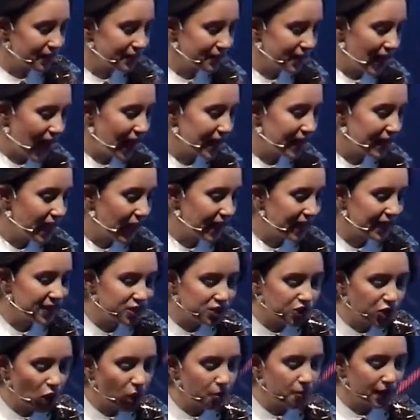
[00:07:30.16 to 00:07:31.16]
I, I, get
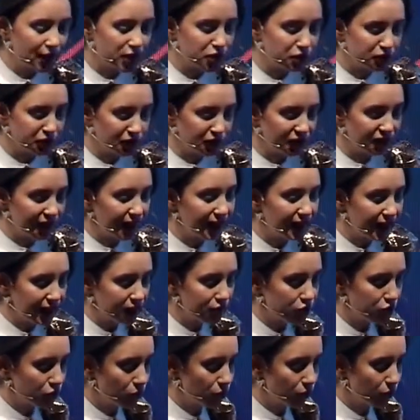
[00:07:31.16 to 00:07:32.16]
so much fulfilling
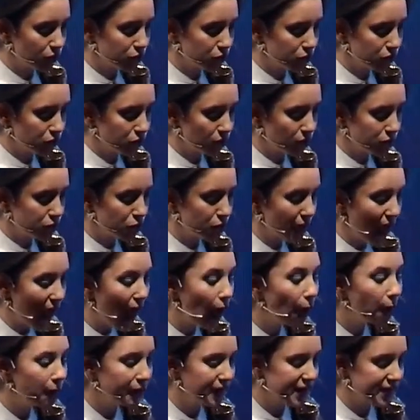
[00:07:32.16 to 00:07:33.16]
to, to, to
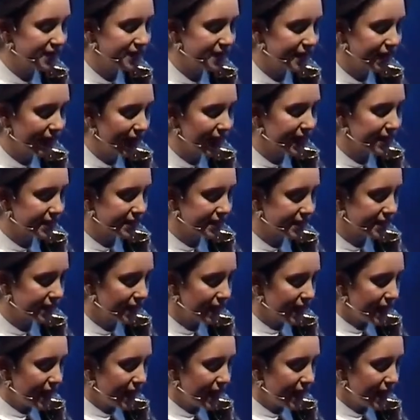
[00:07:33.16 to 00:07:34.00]
help these kids